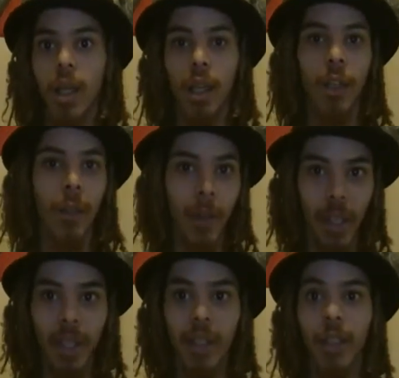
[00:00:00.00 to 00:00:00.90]
Hello, I
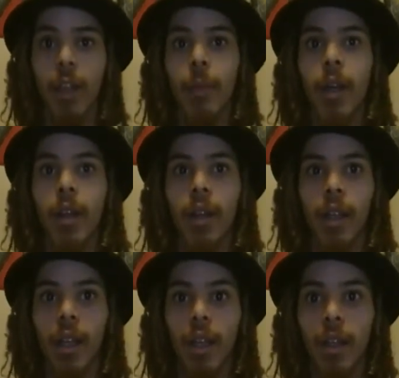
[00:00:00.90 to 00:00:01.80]
would like to talk about
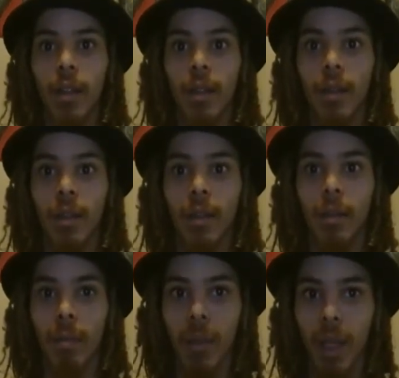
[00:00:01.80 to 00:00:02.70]
the uh,
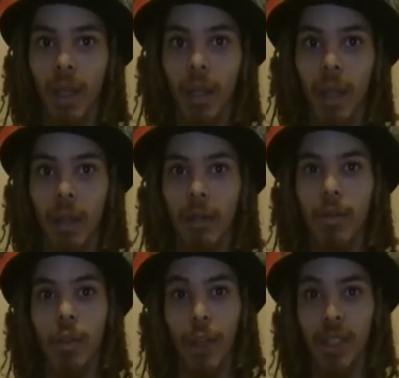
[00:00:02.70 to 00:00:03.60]
myth
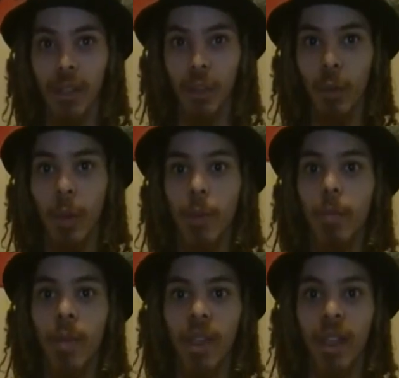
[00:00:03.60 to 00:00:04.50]
of Tourette's syndrome
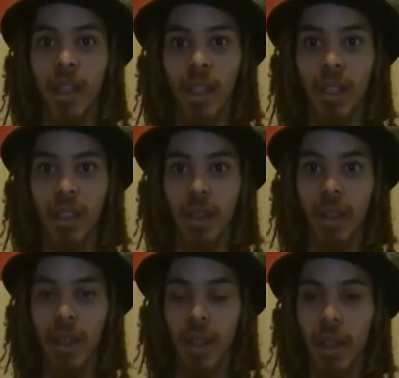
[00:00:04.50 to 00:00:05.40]
being
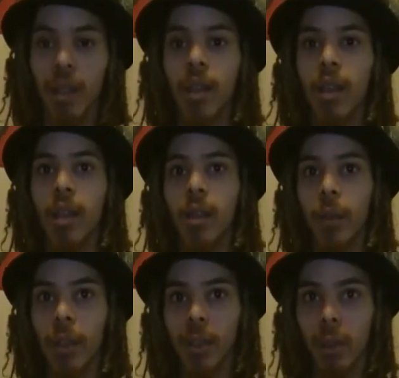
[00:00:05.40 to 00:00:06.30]
contagious.
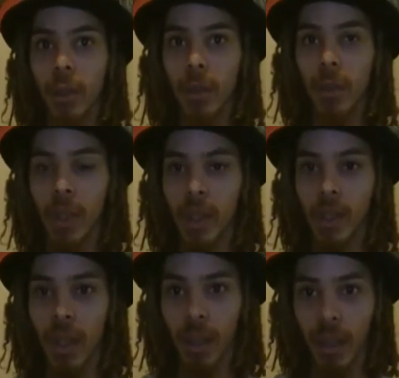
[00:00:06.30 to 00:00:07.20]
Tourette's syndrome
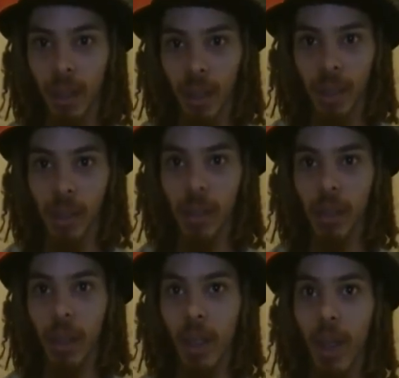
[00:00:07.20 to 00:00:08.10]
is not contagious
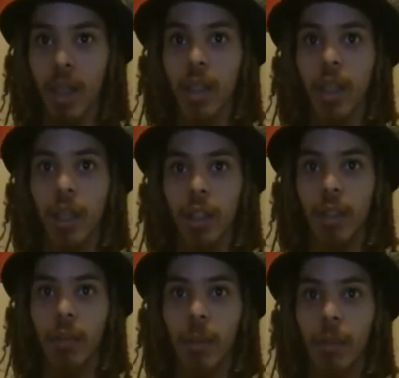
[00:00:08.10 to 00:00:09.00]
and you cannot catch
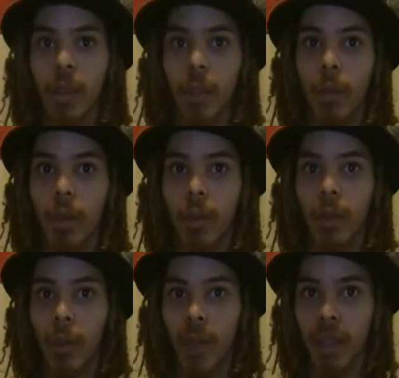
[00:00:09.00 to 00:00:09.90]
it from someone
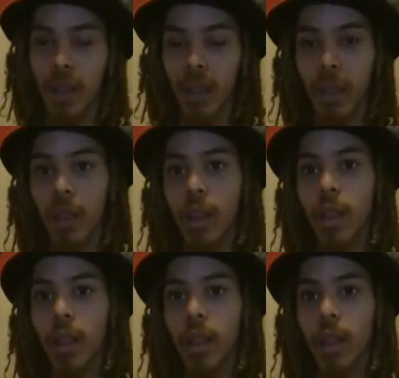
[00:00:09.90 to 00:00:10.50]
who has it.